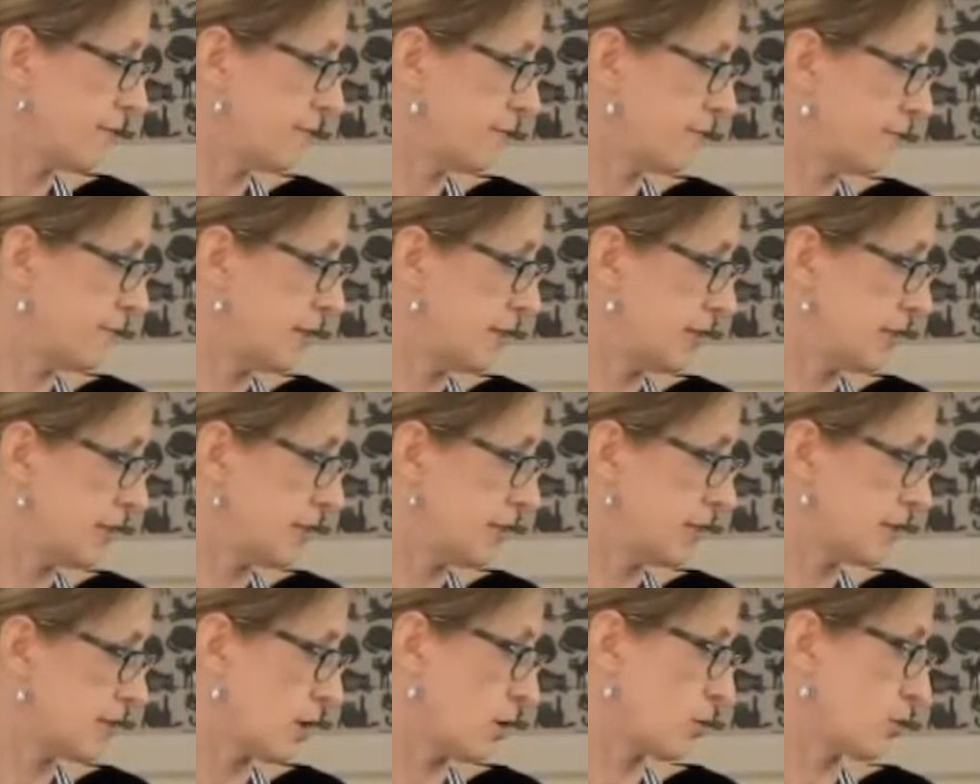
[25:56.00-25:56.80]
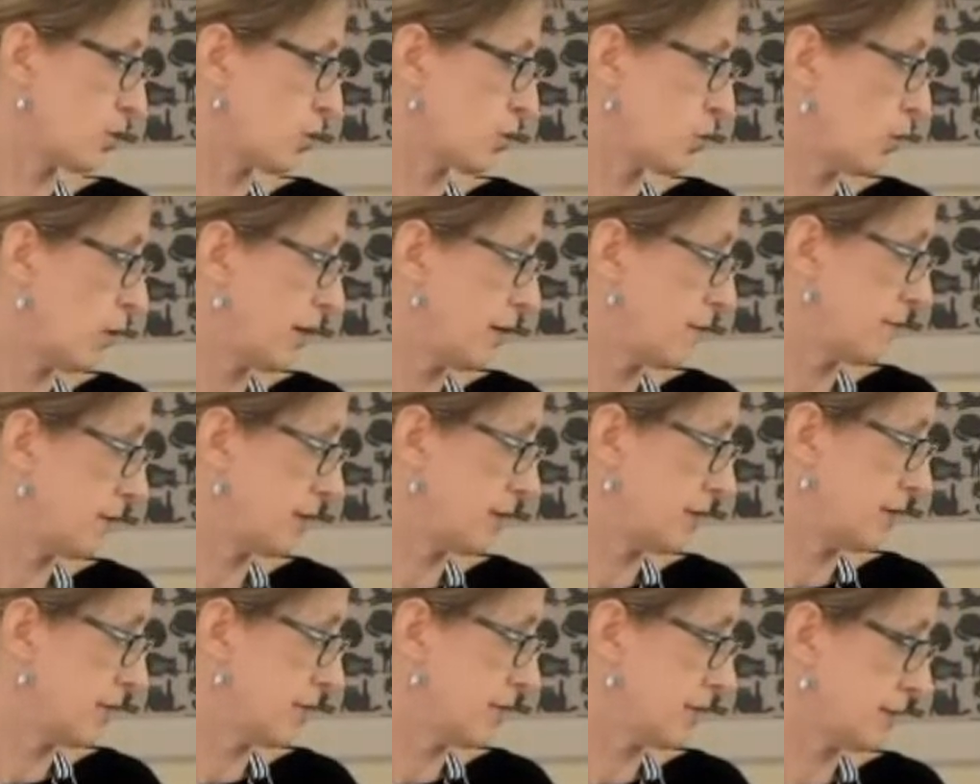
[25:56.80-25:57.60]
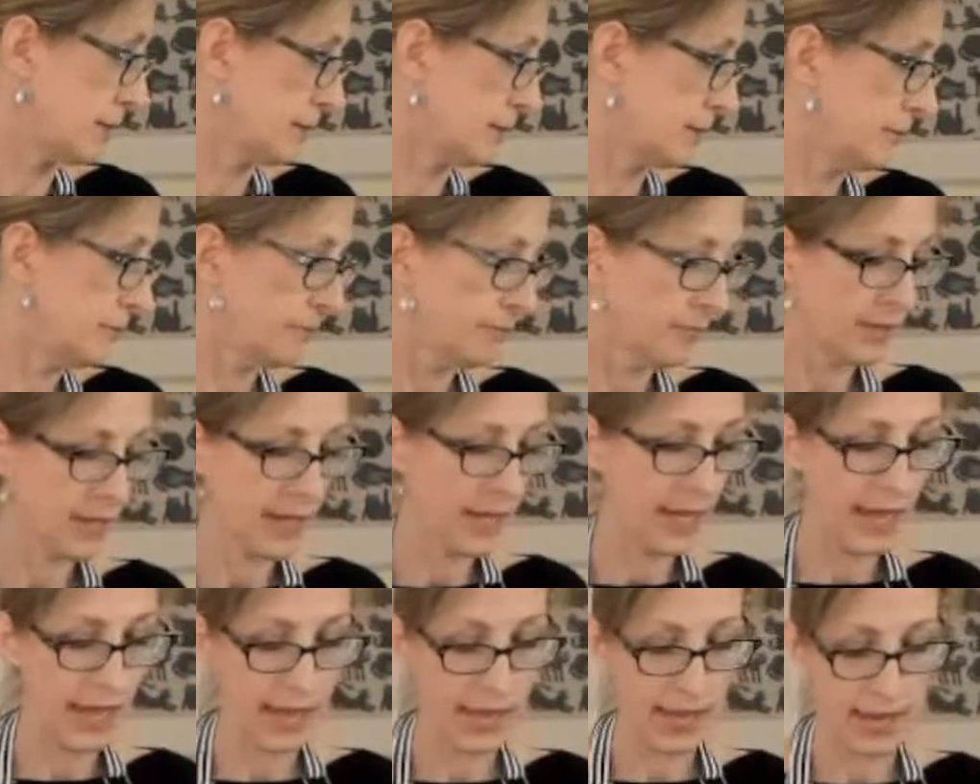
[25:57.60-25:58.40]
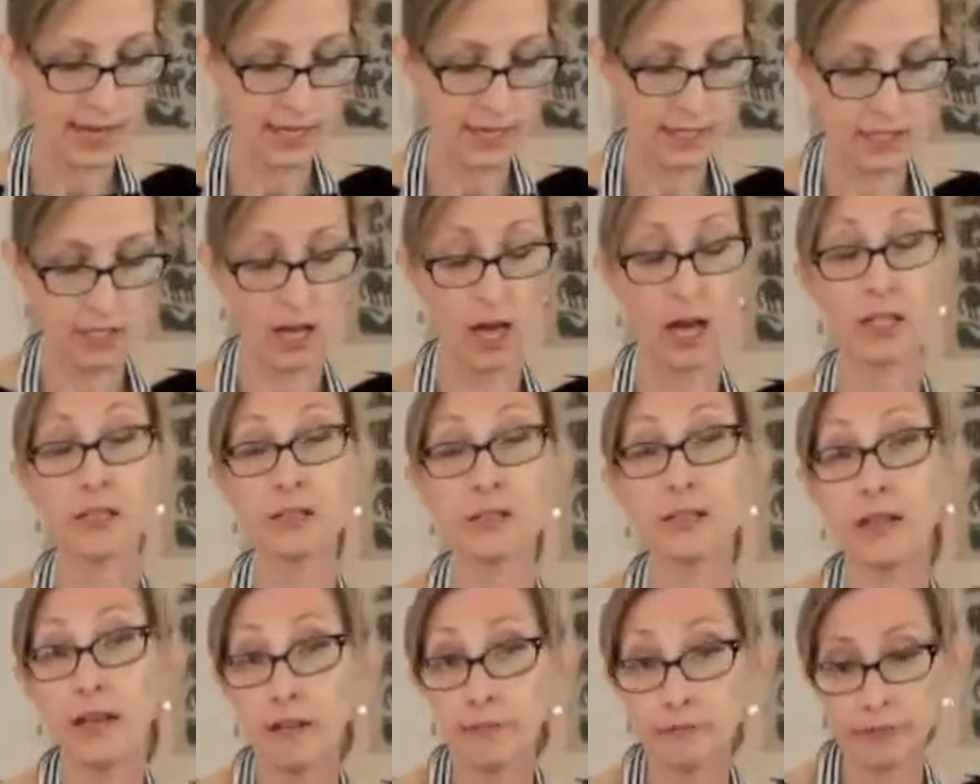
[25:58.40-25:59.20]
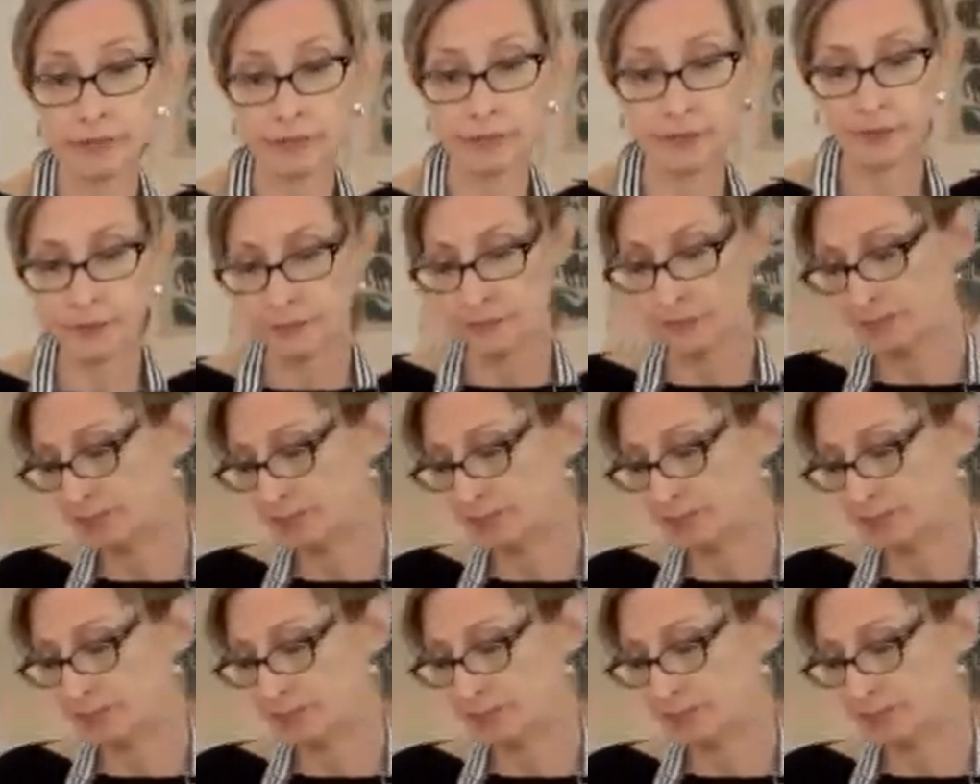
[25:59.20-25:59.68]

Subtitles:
minutes, 20 minutes, and uncovered.